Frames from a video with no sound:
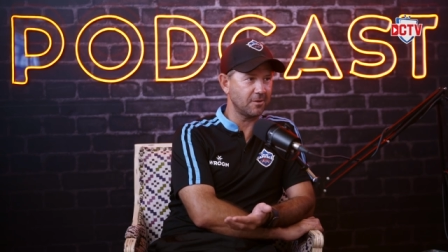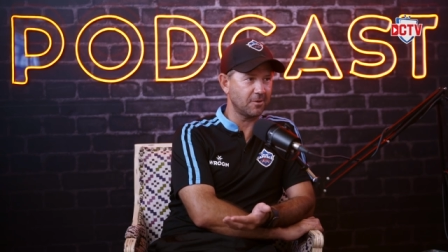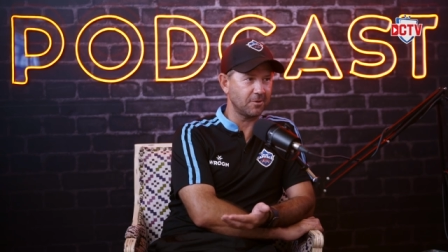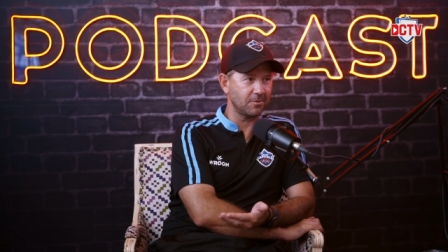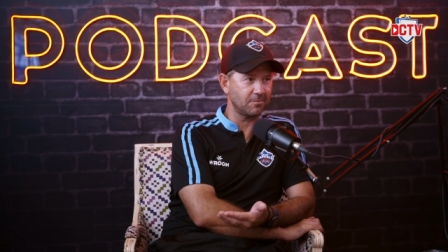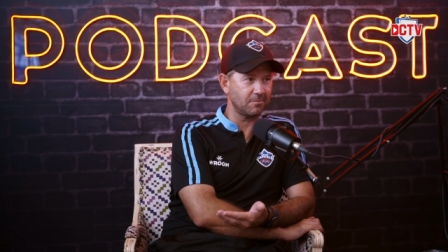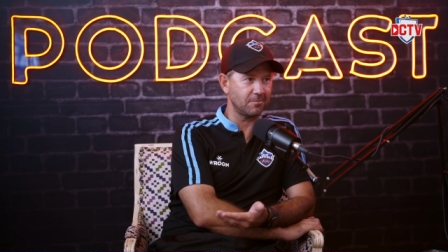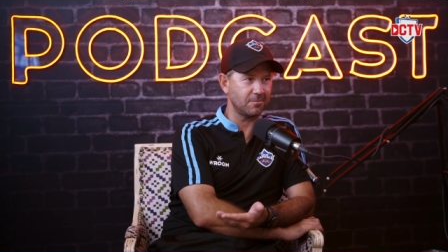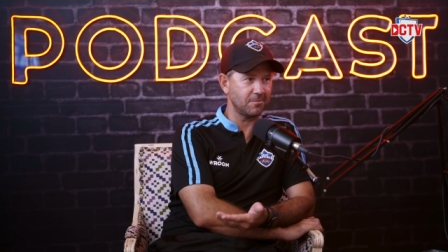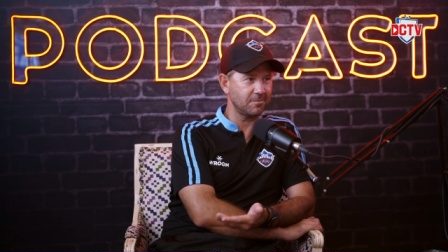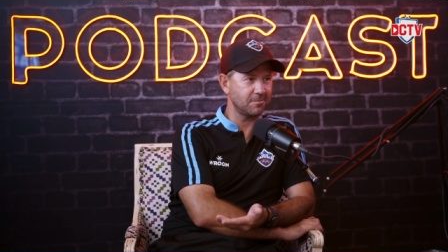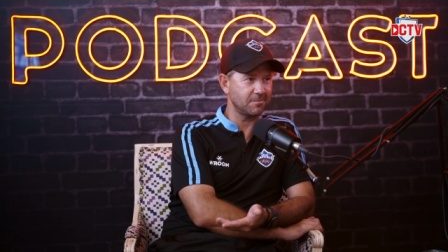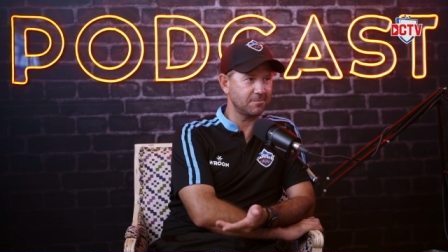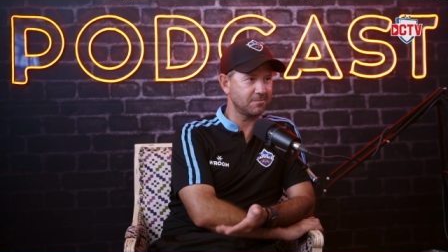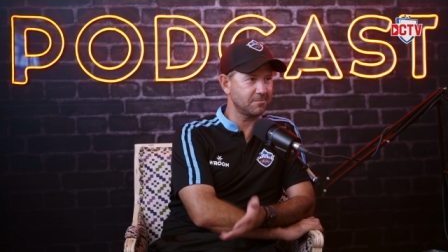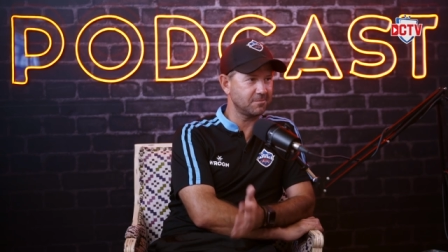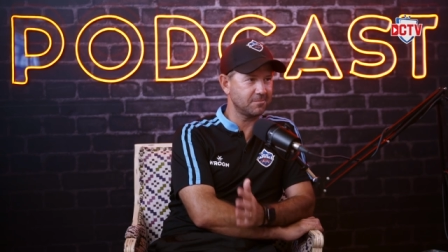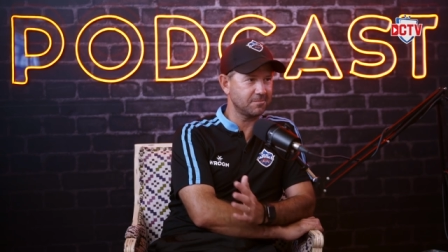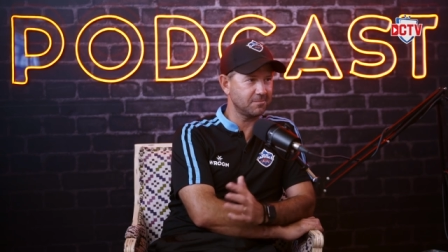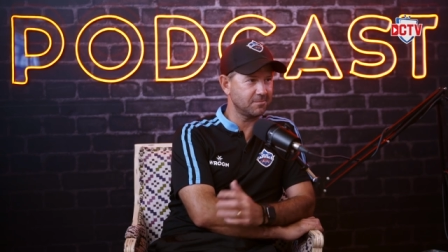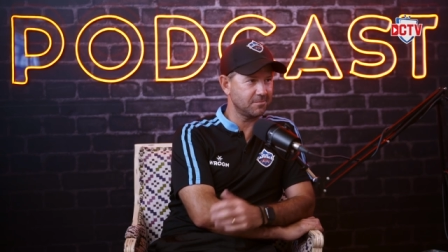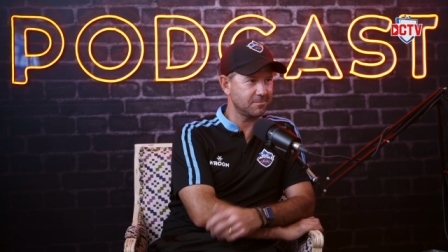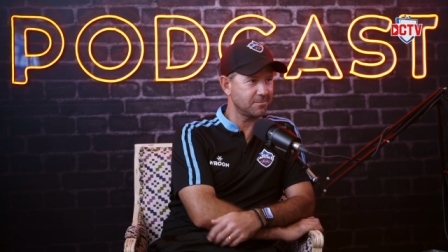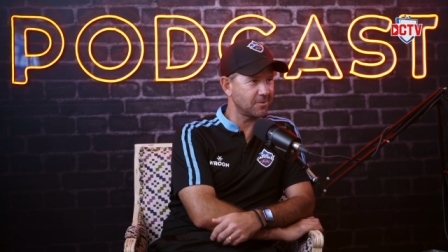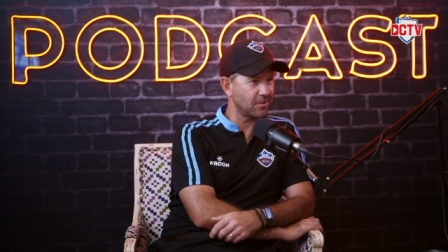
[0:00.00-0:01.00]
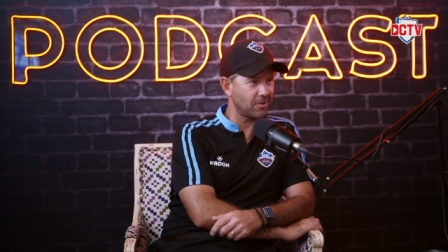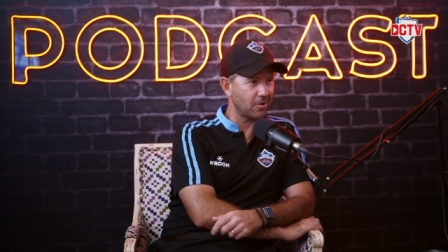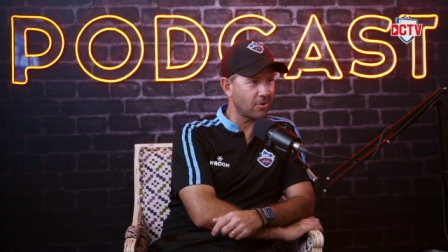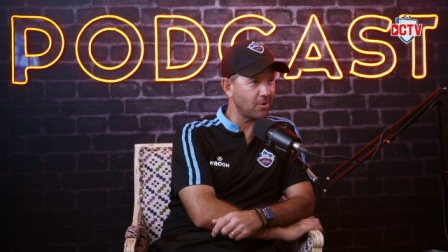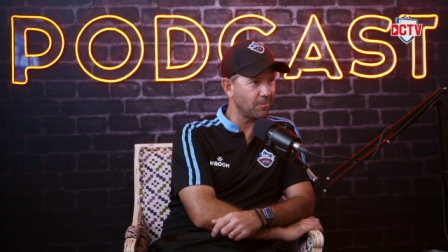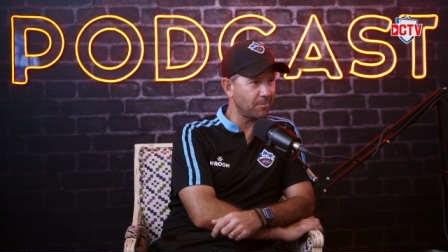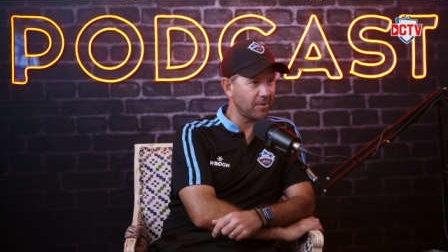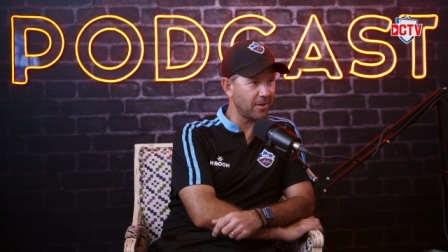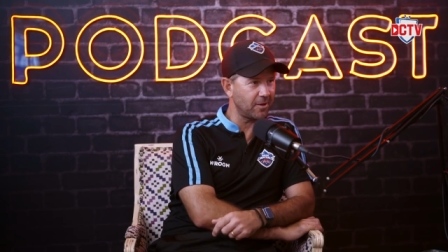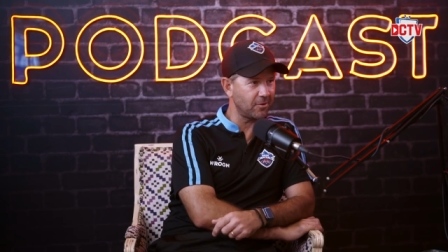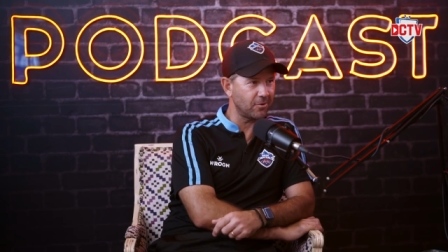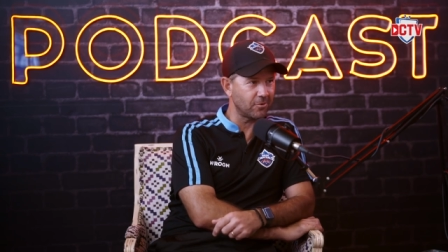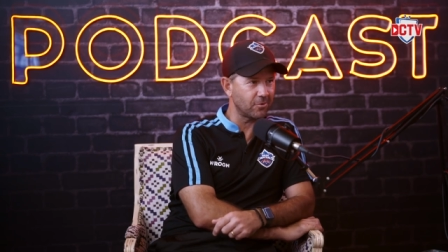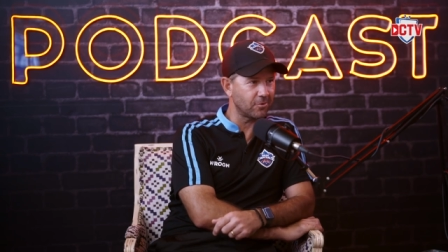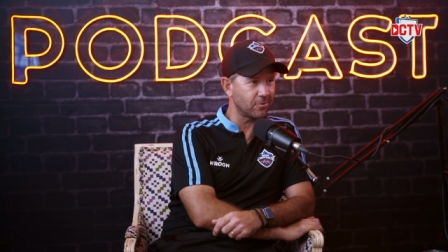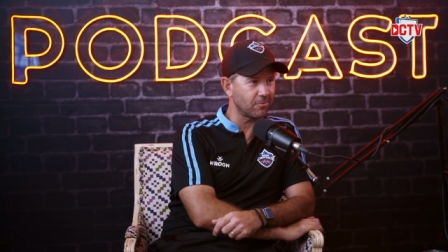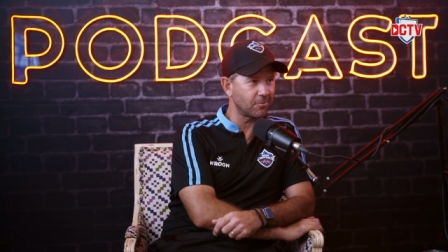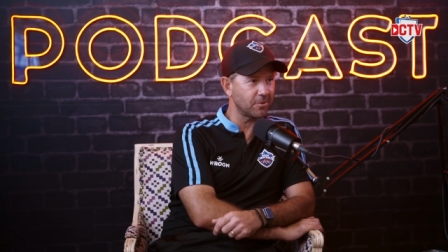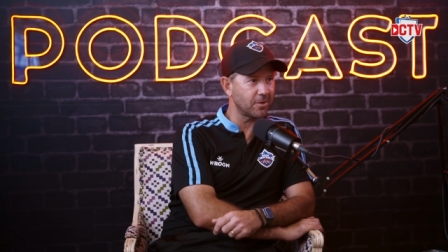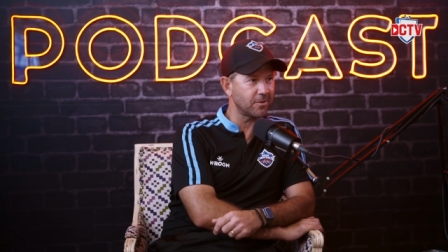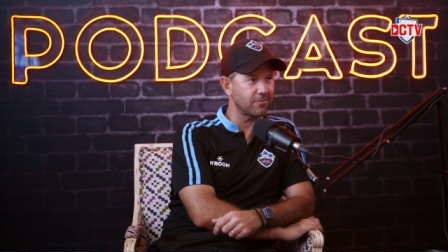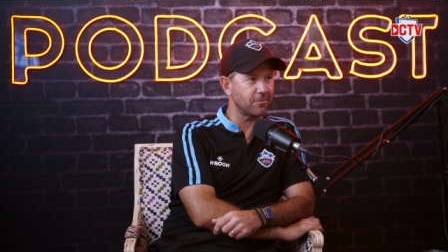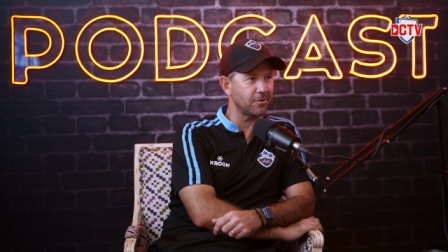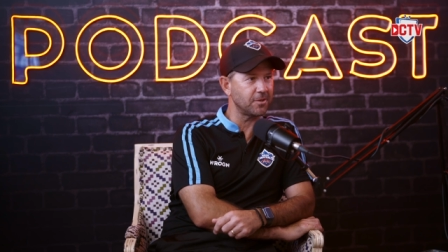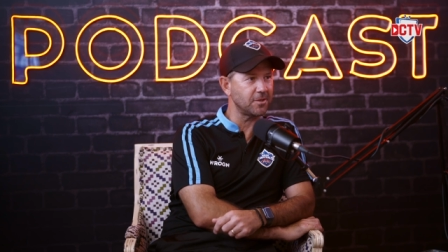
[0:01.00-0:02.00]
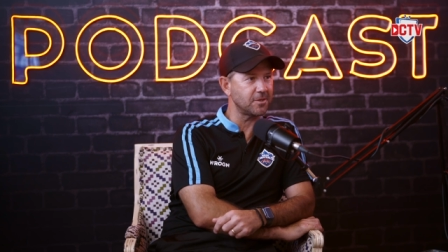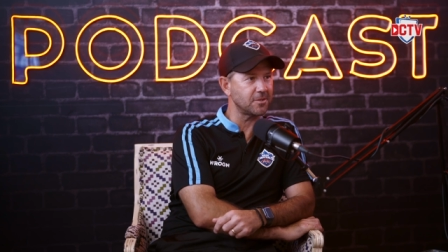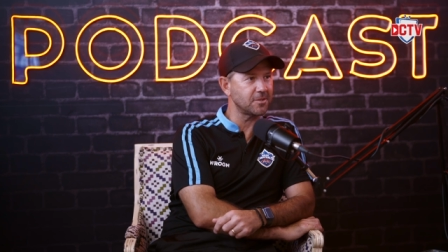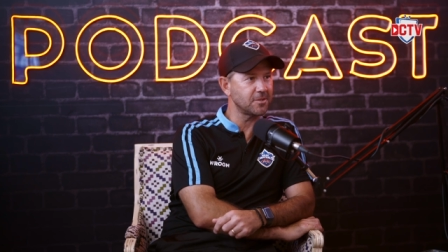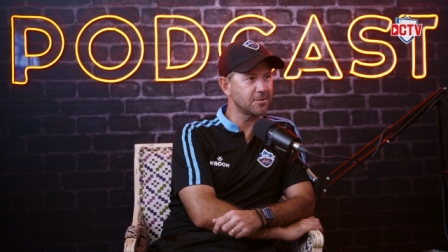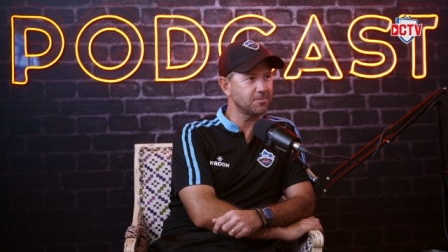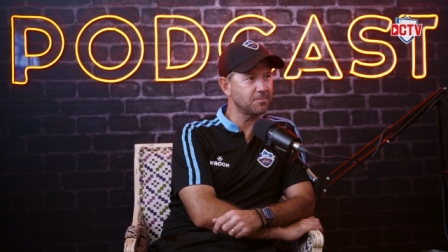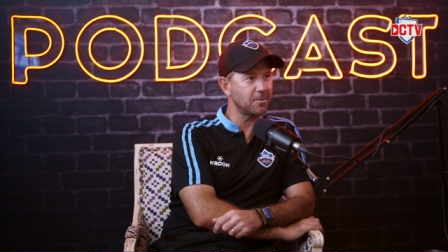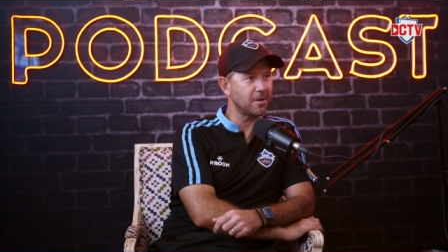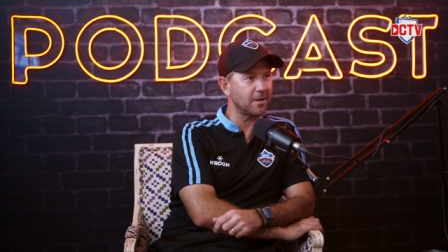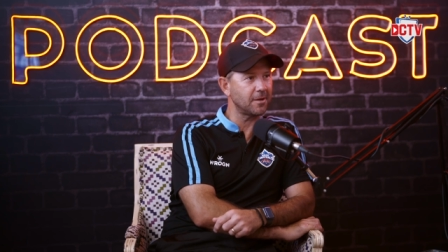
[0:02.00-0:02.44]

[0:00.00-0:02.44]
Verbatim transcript: on an iPad or whatever it is, mm.